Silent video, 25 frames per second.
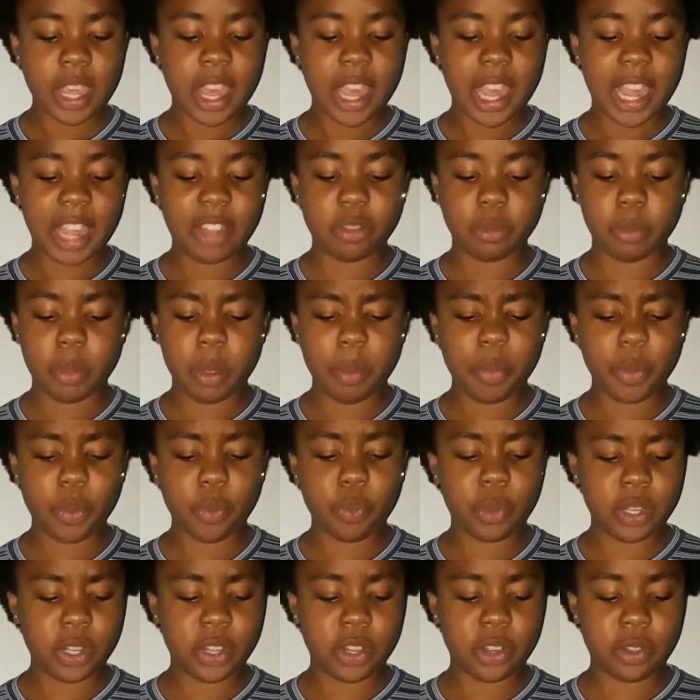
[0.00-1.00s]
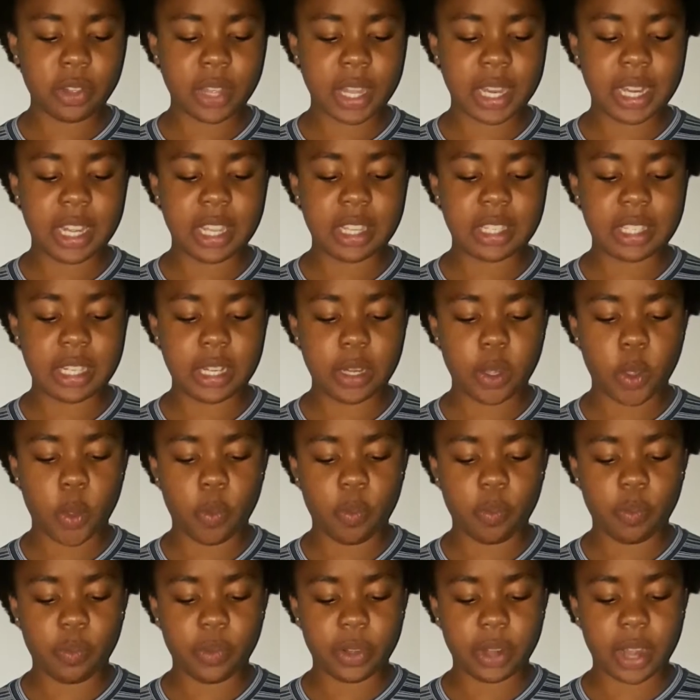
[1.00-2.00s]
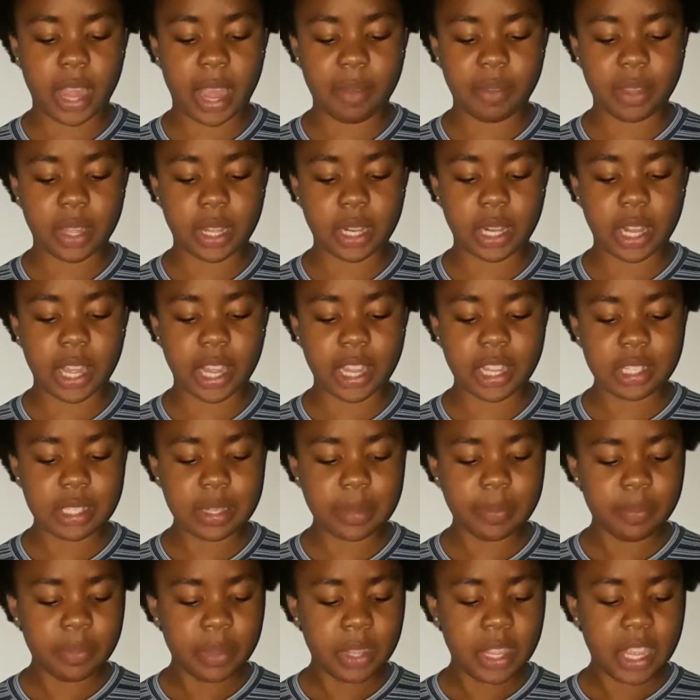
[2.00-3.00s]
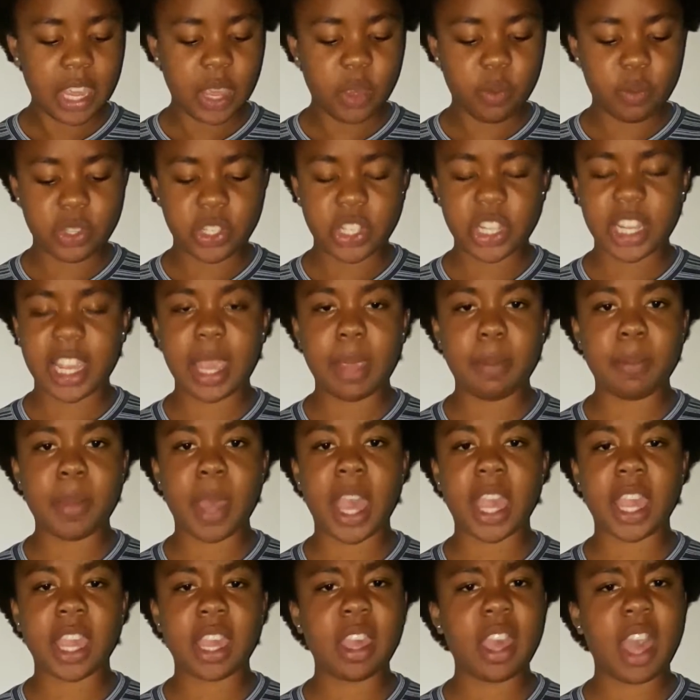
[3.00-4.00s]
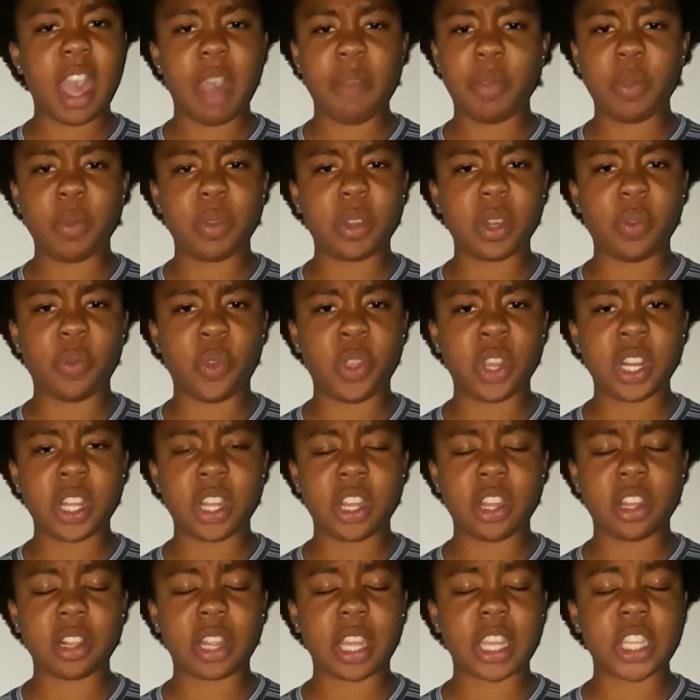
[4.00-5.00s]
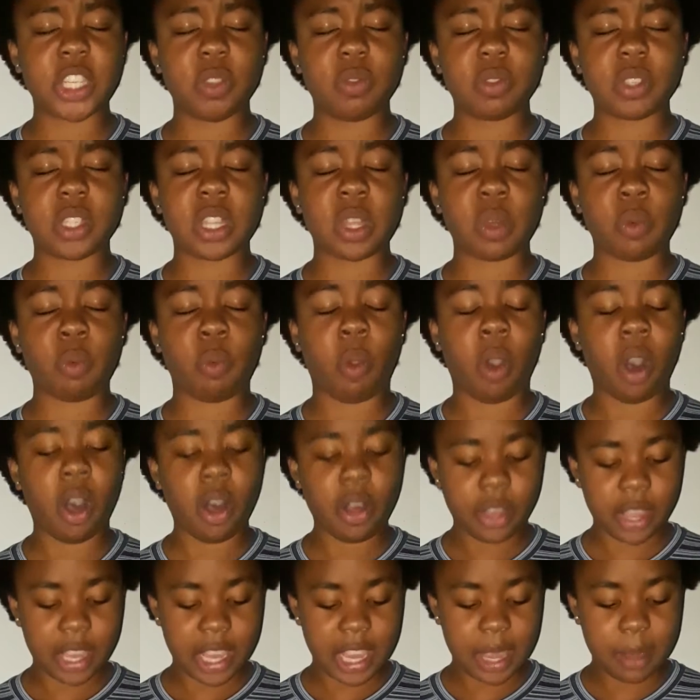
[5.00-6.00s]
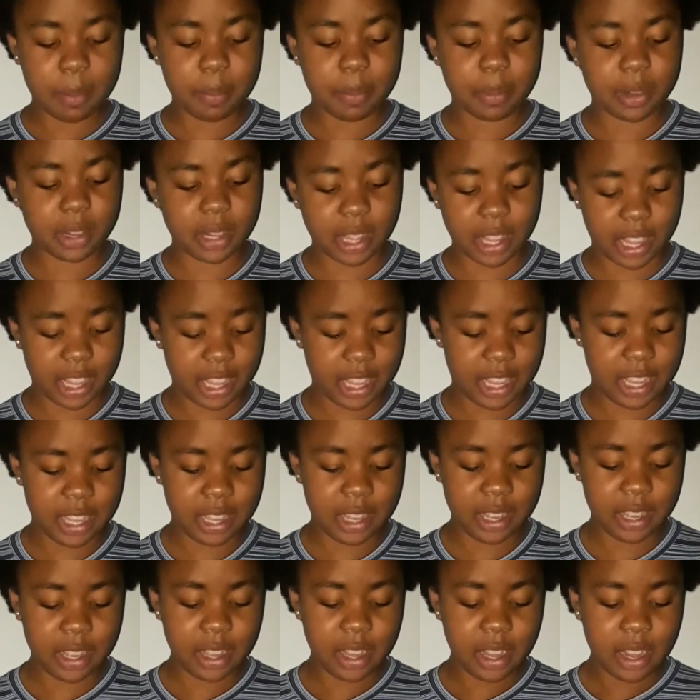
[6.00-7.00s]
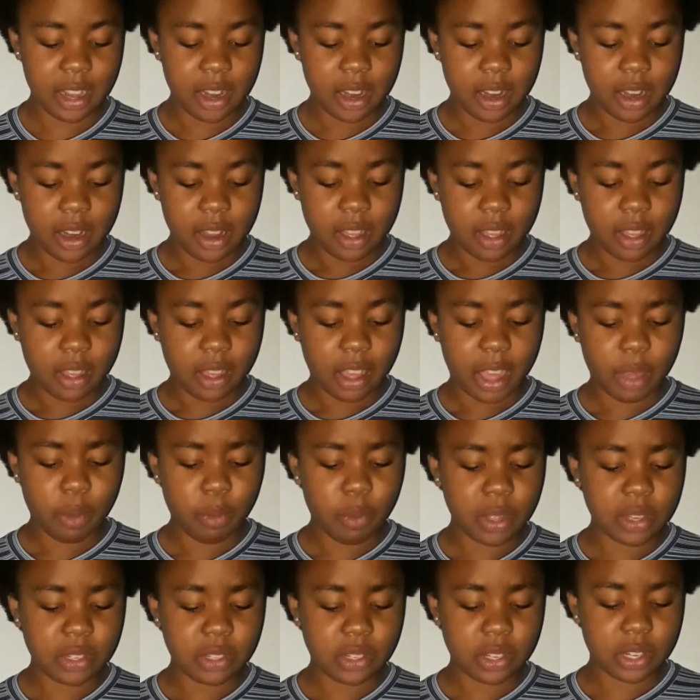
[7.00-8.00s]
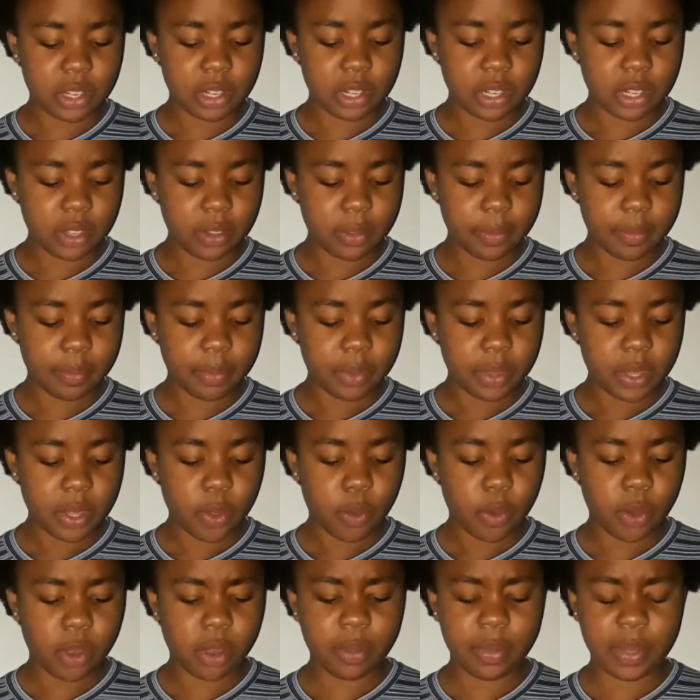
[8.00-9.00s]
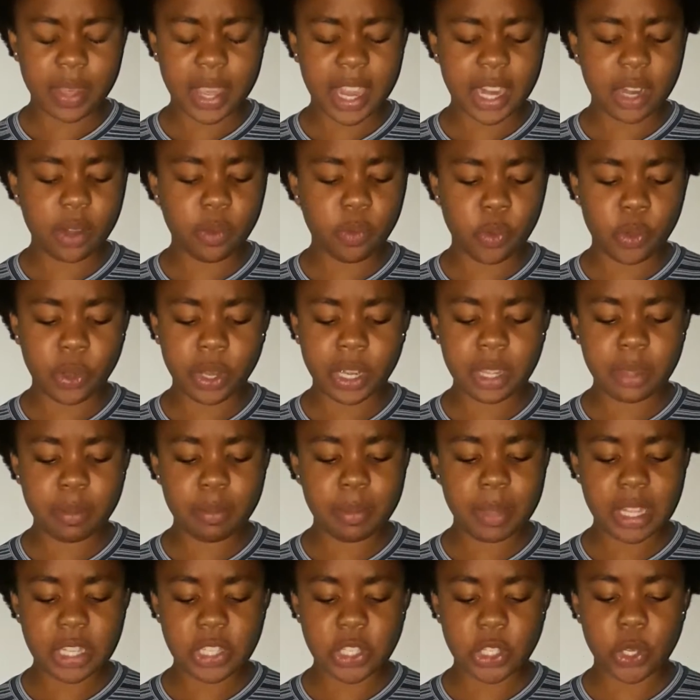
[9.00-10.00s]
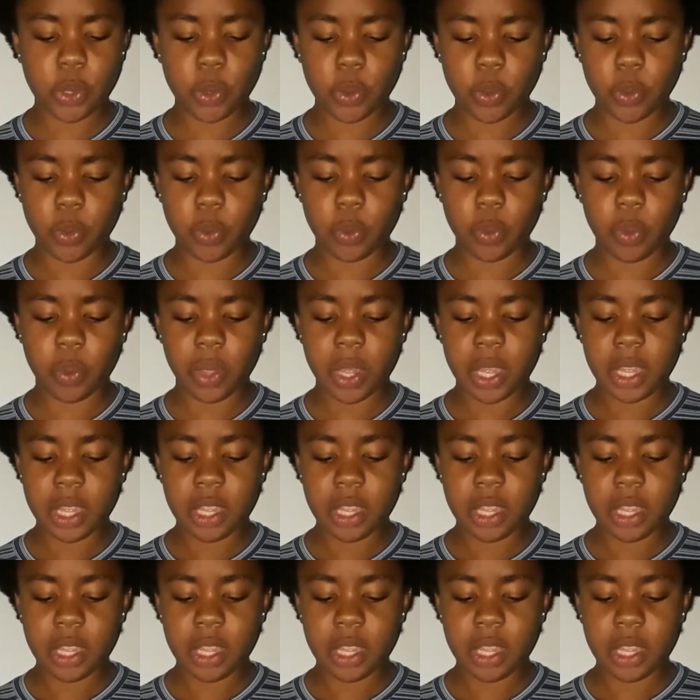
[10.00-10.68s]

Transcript: I remember one girl getting sent home for having lice, and when she came back, everyone avoided her like she was the walking plague. I wondered, what if they had avoided me too?